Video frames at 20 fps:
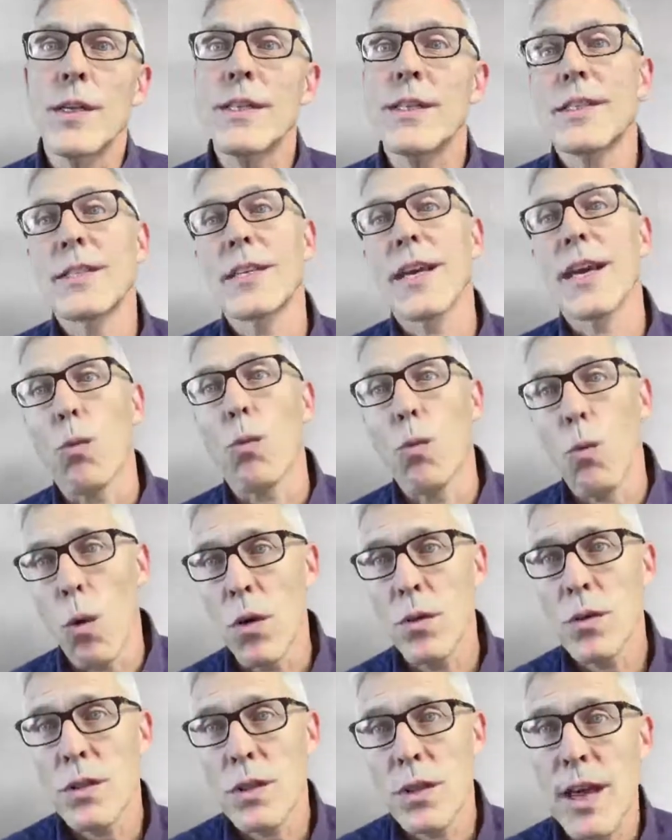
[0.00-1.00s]
need to say it
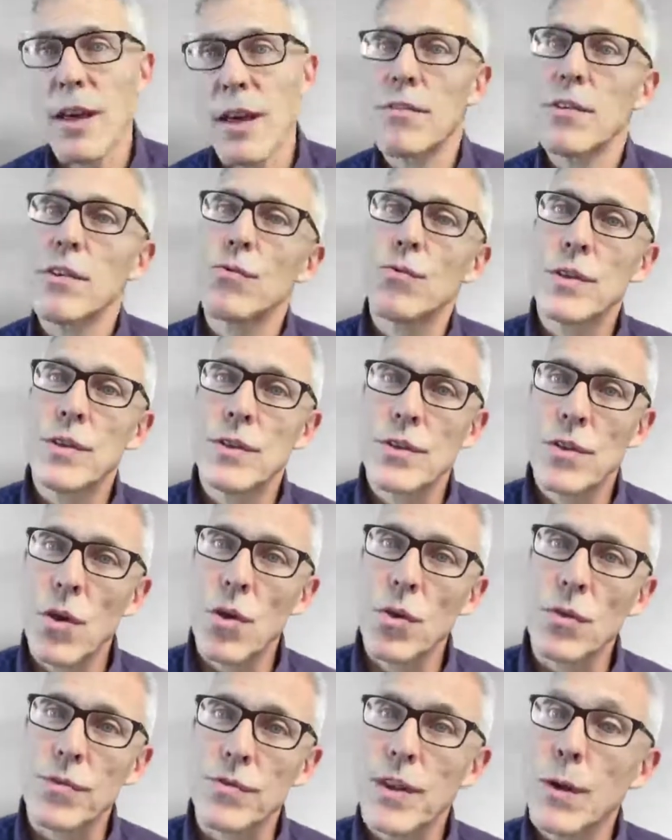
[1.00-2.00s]
once and have it
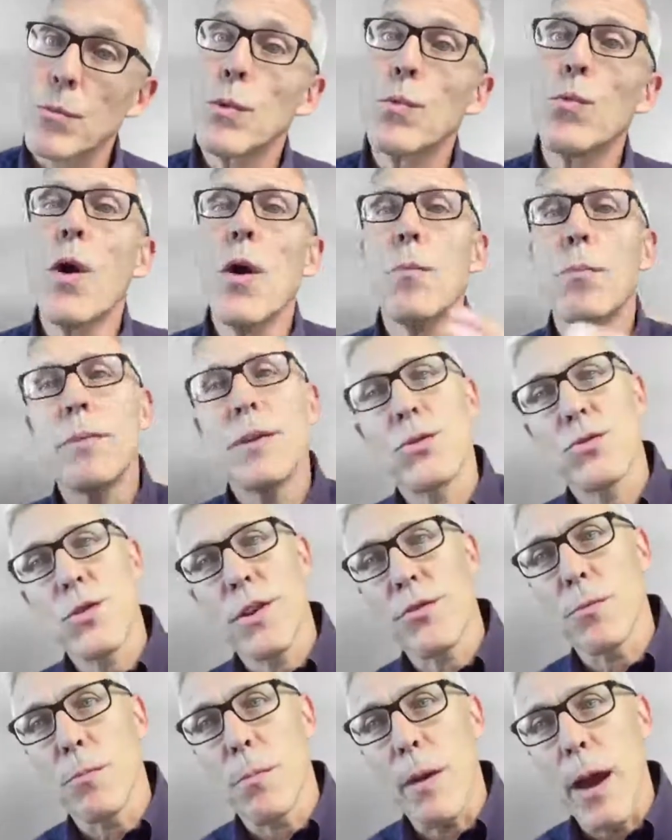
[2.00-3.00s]
resolved. Then we won't be
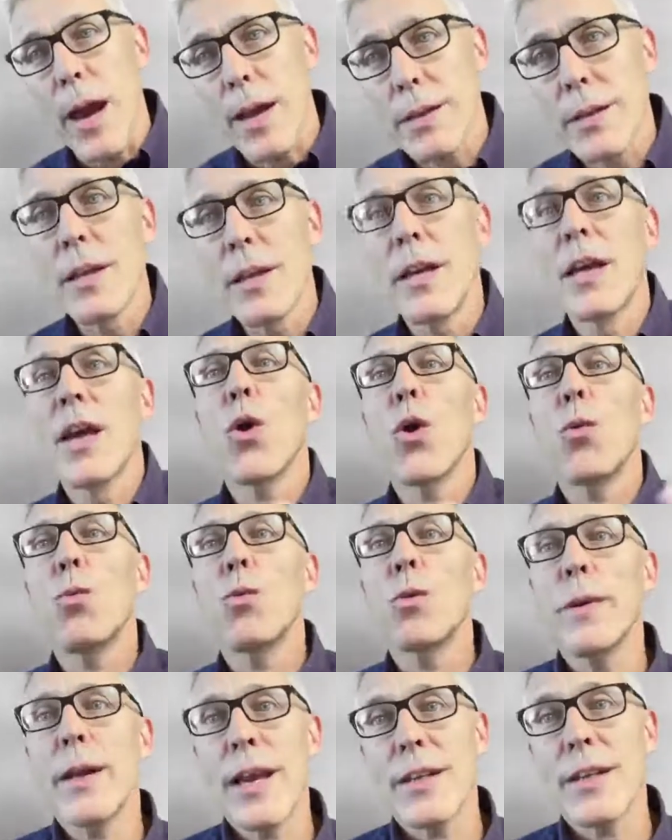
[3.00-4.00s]
driven mad, and
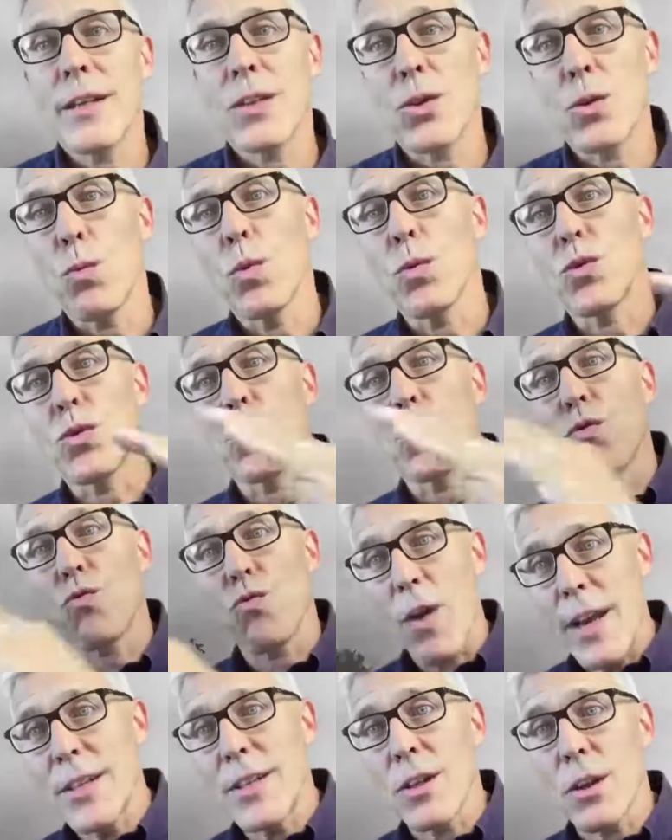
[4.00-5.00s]
we'll be heading towards
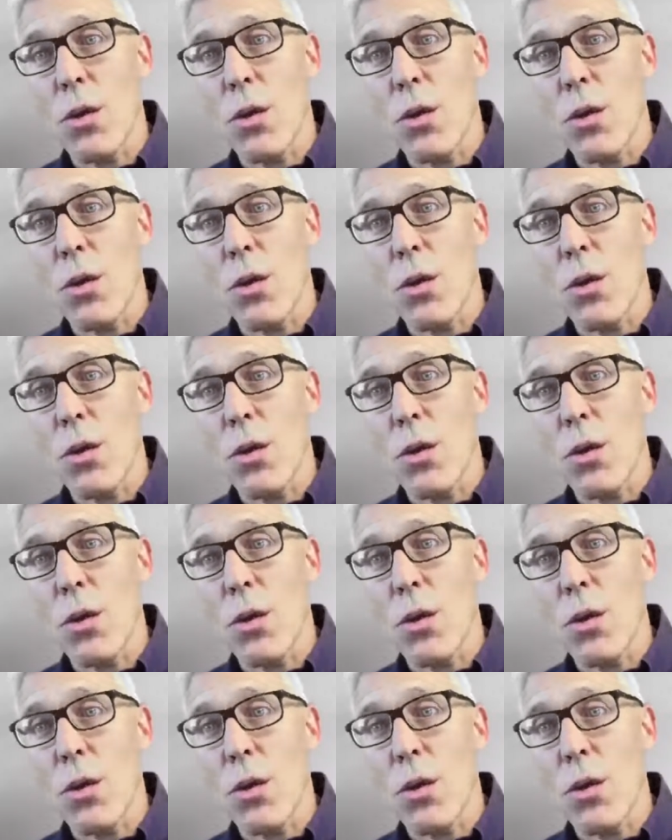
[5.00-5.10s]
greater